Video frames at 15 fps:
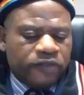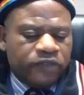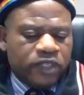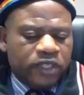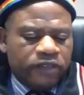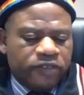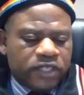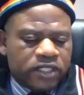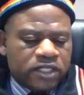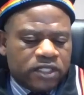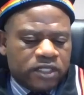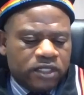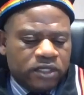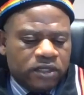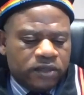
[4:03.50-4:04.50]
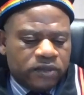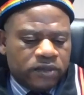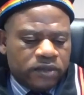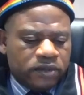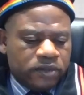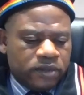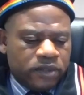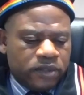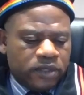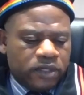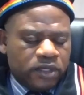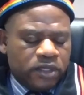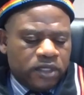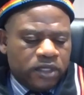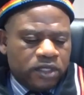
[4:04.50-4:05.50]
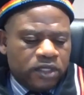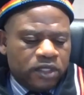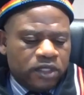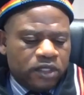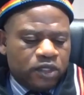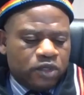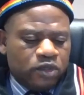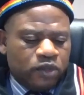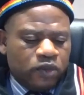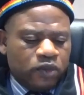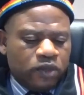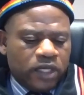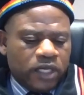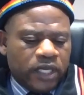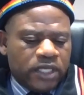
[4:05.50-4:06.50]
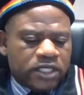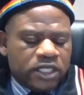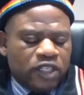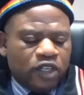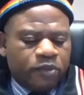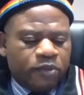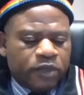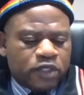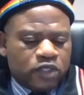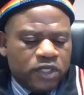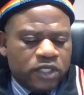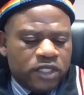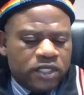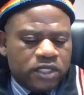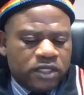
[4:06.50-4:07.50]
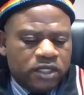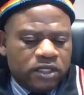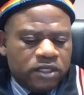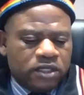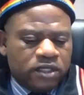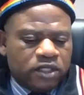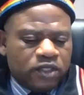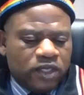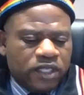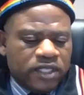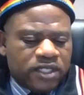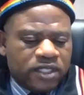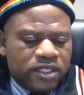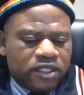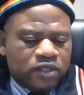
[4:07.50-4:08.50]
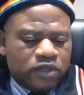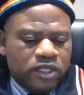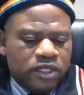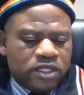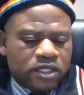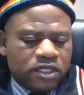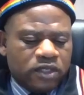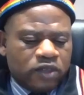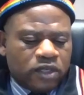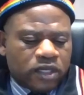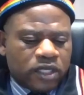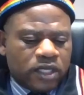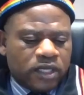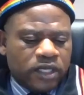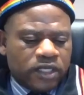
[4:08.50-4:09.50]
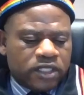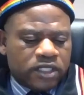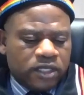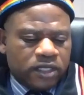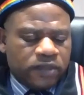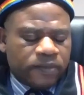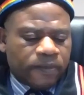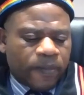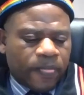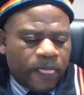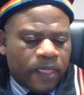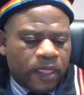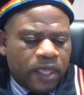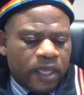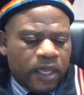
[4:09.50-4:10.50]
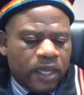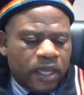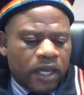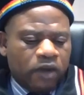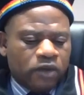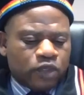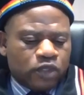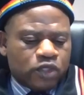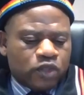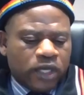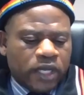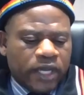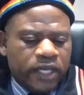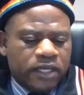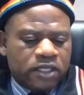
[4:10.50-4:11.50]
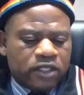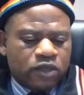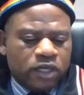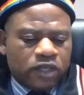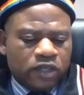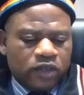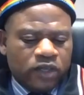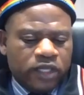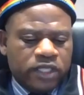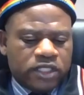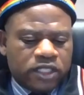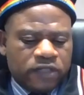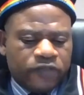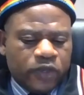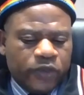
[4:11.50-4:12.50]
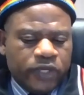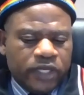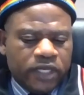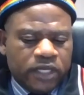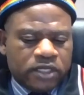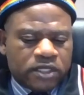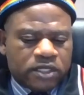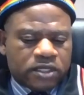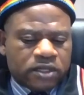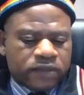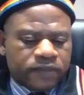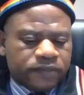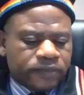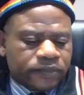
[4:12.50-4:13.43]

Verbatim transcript: of the university to get an opportunity to listen to his inaugural lecture, I would also like to acknowledge the following guests: